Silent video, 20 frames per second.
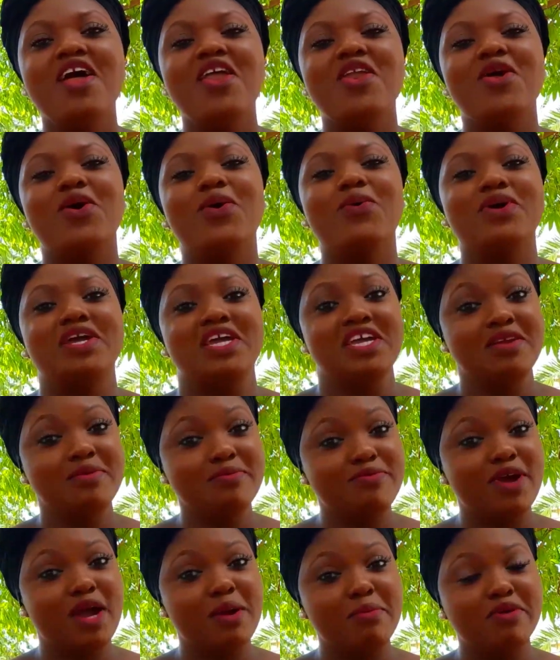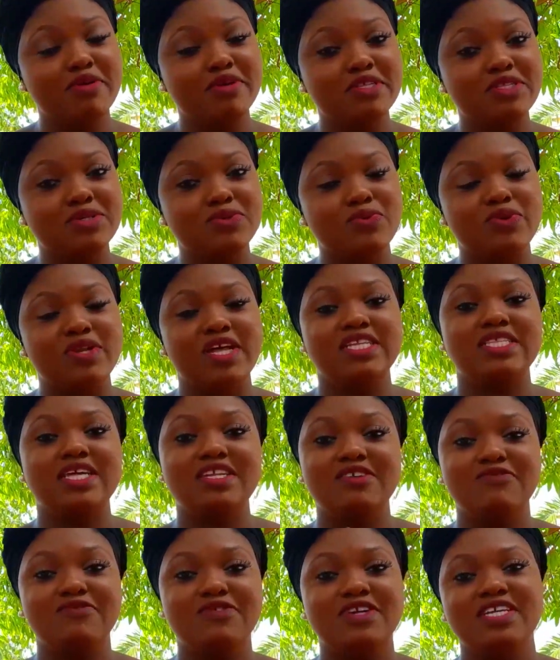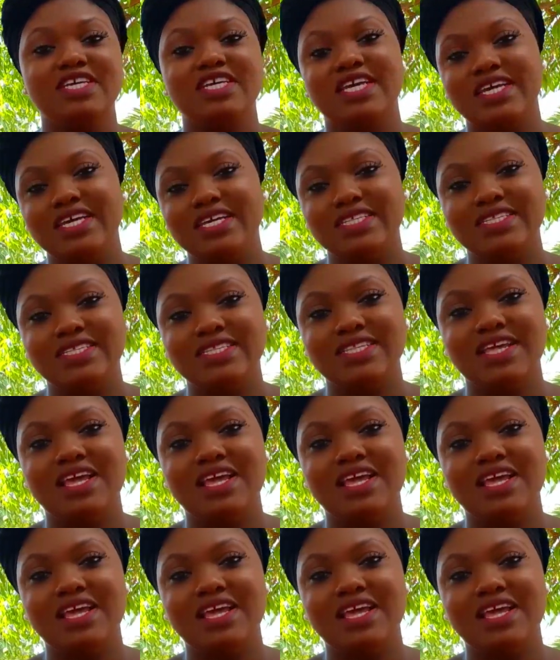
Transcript: Now, in primary school, that's a different case.